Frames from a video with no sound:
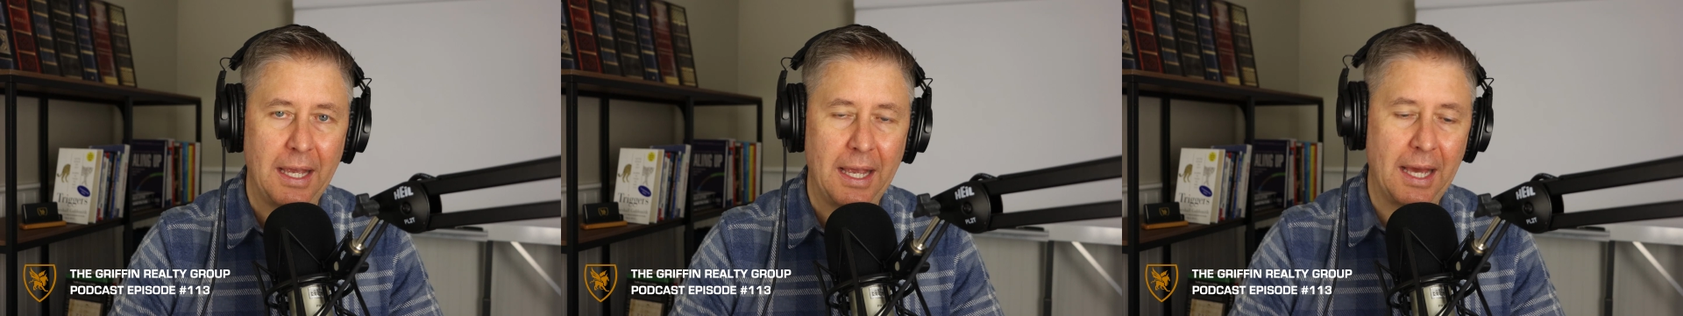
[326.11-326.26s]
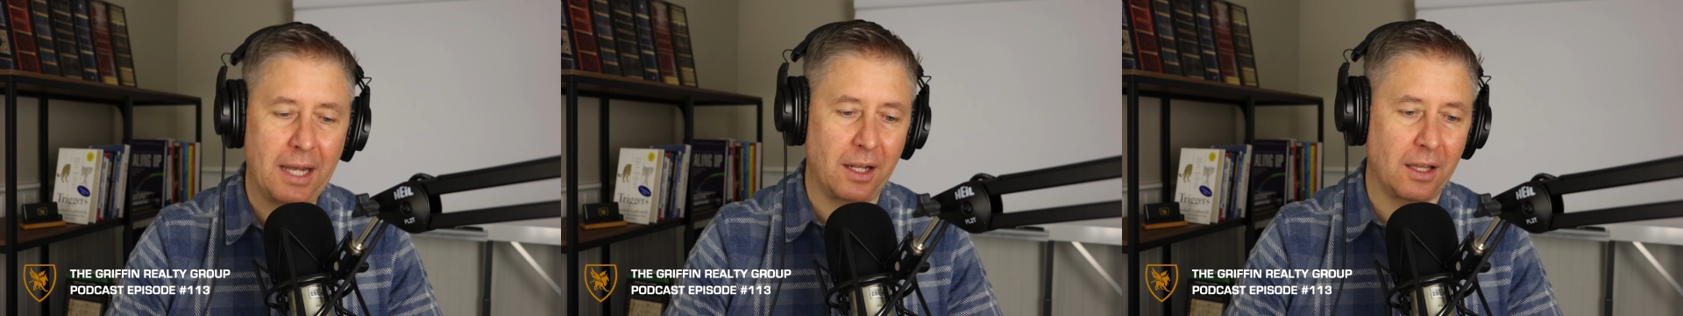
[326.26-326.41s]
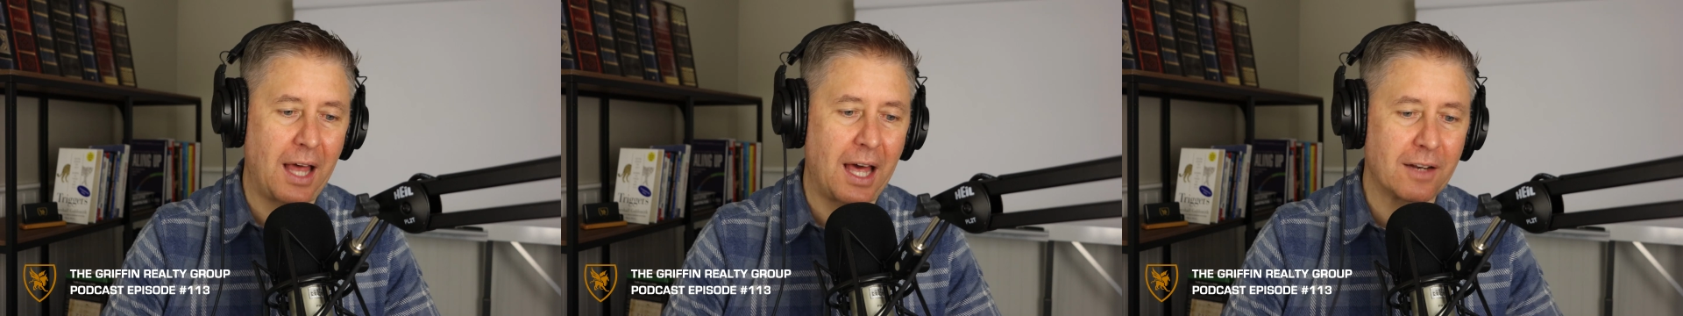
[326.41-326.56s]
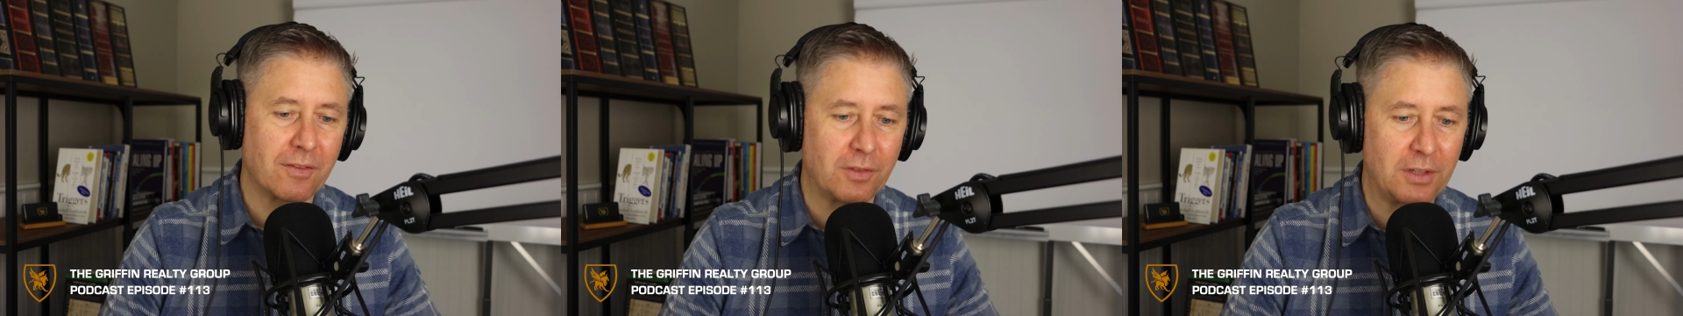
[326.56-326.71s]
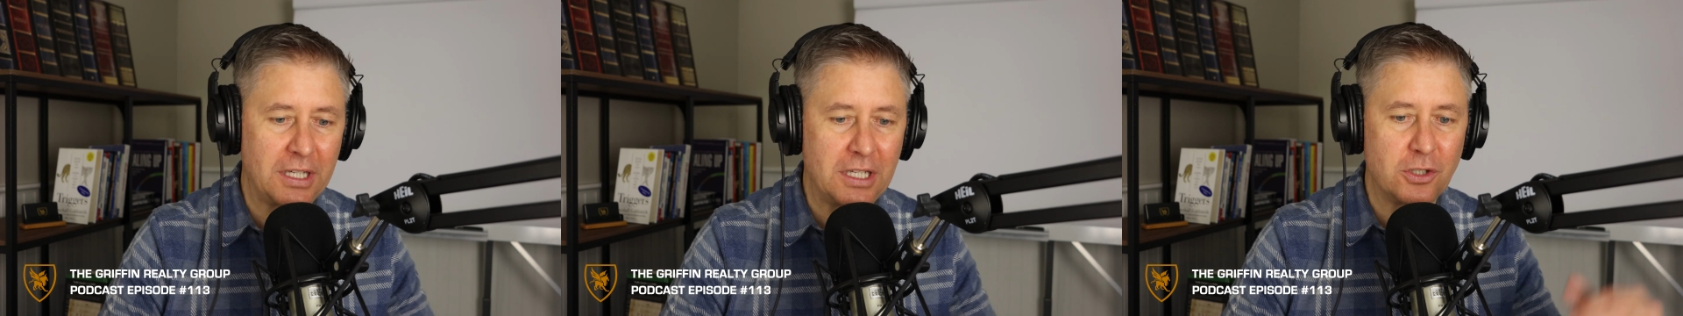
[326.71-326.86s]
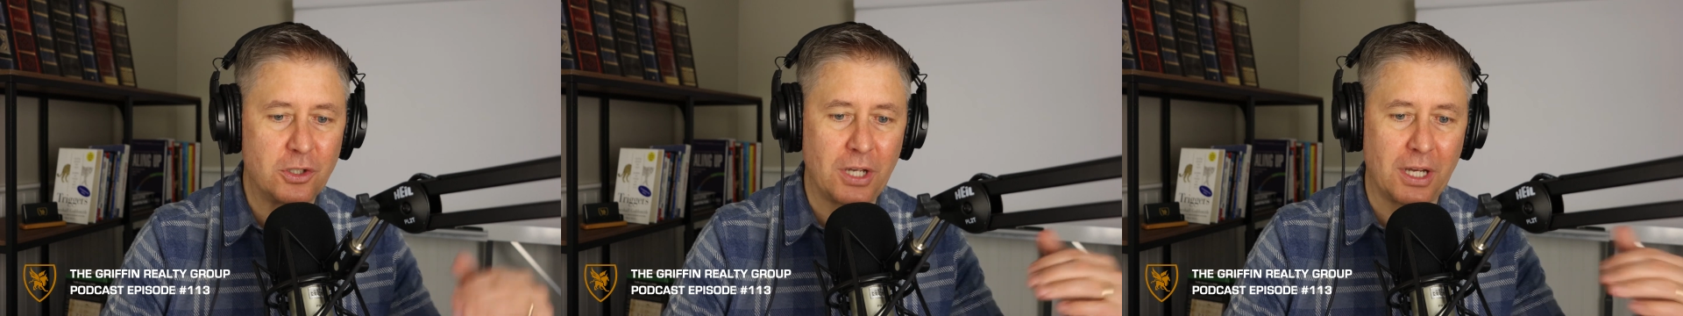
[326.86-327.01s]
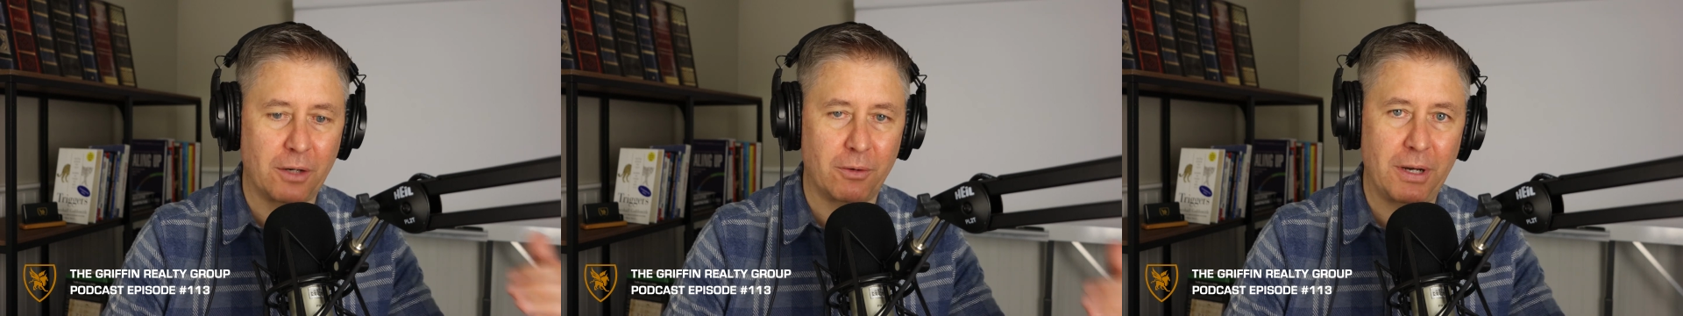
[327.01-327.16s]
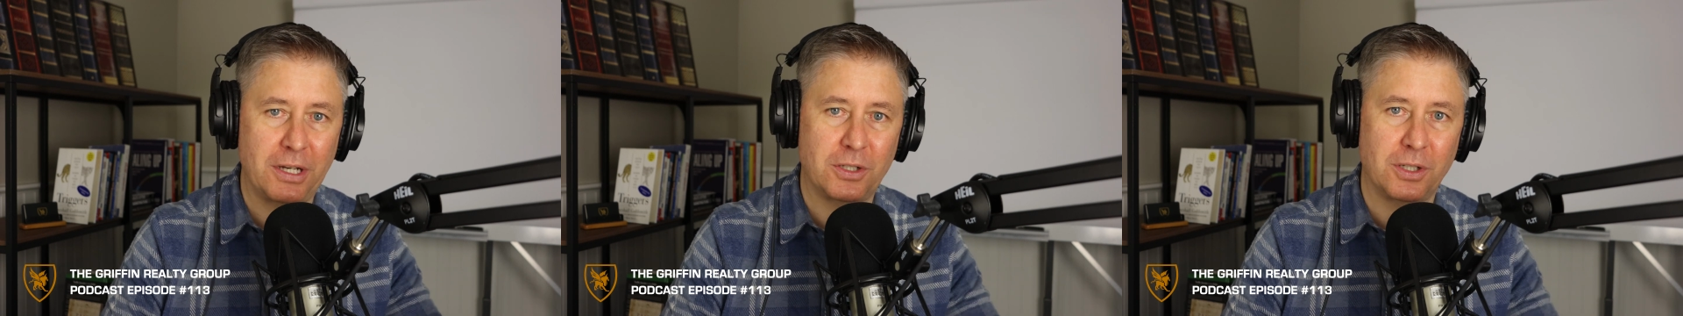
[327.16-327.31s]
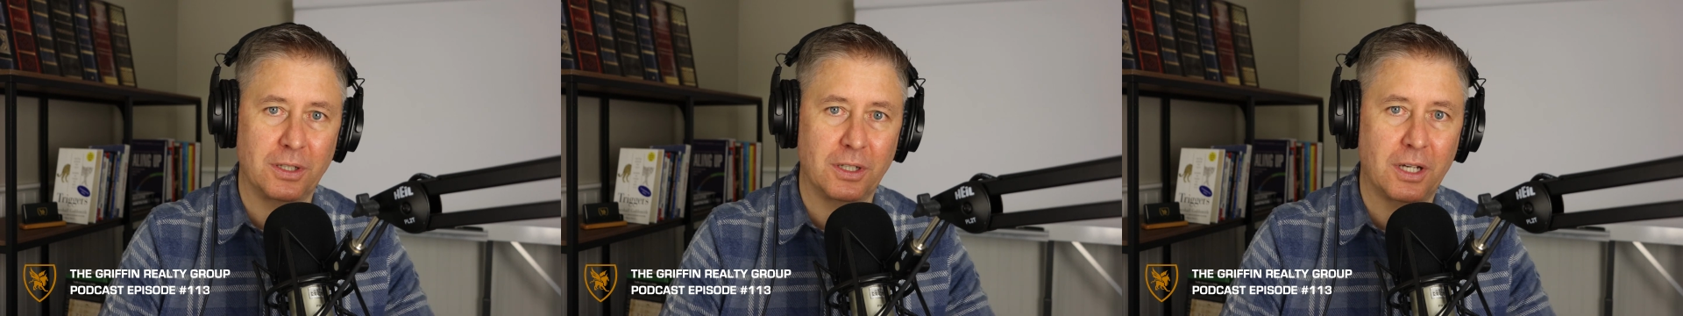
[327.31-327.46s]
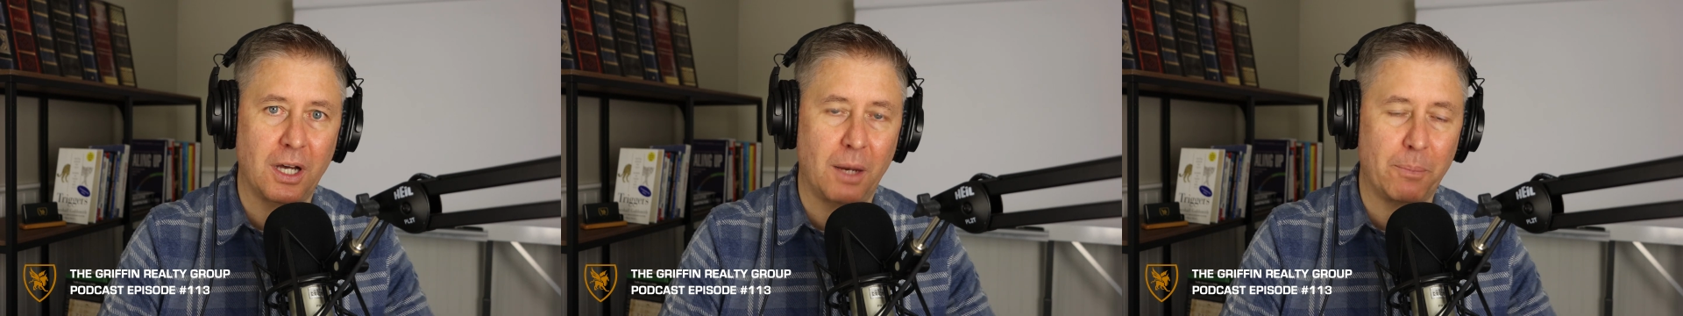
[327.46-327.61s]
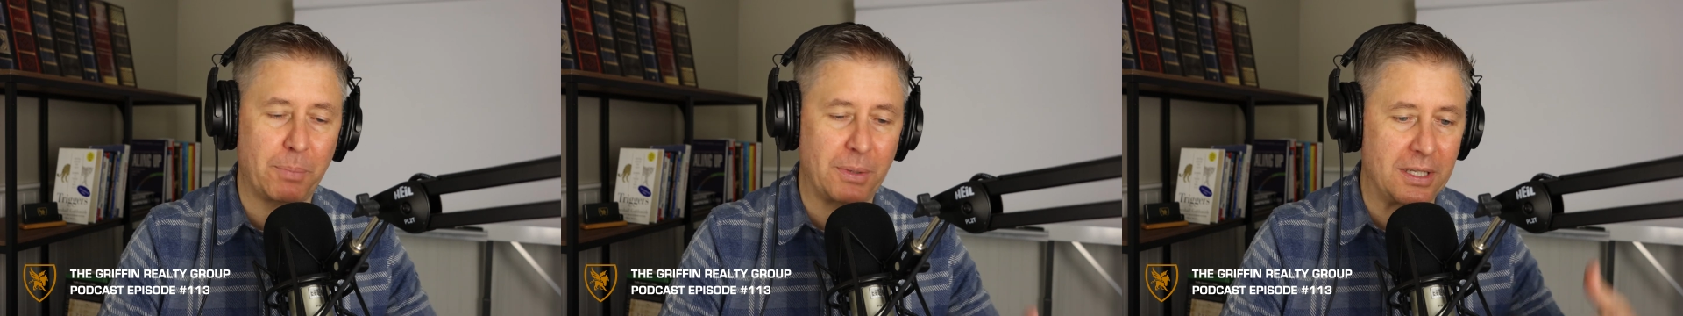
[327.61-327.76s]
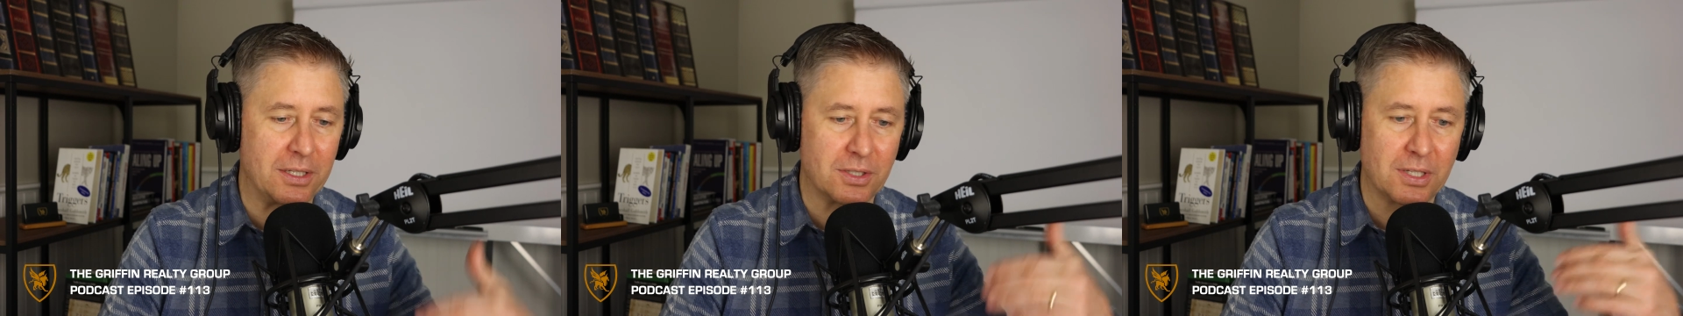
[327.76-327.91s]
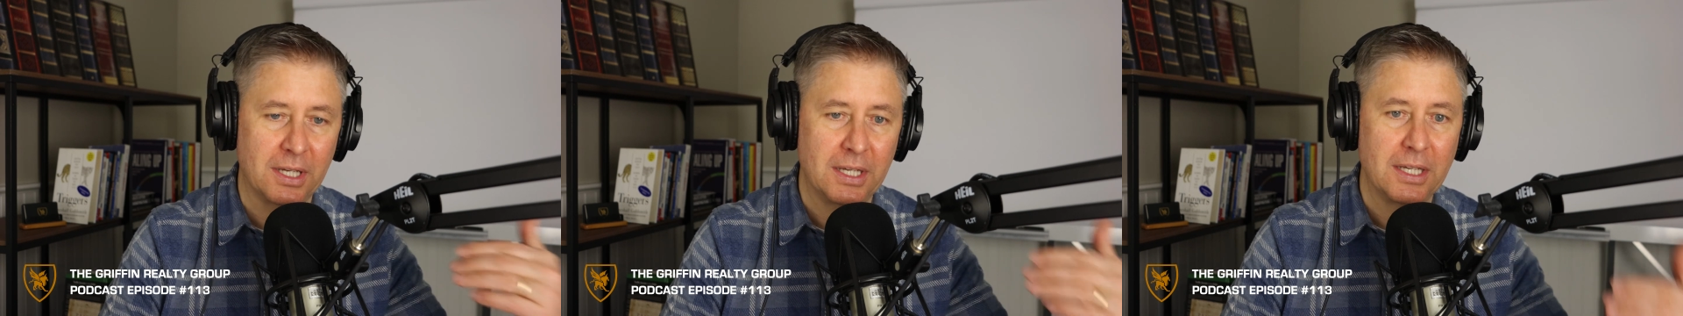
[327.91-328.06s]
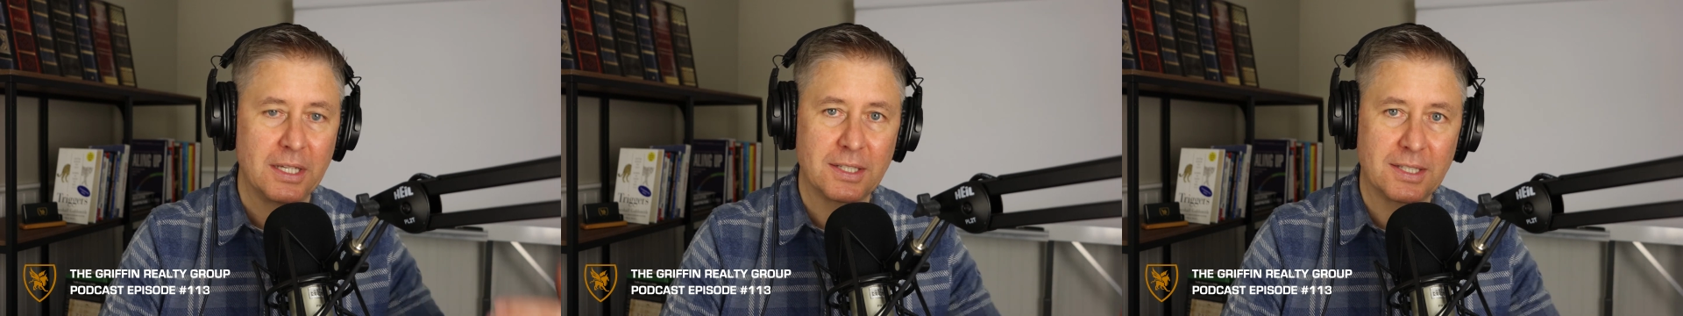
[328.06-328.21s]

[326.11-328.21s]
And a lot of lead generation companies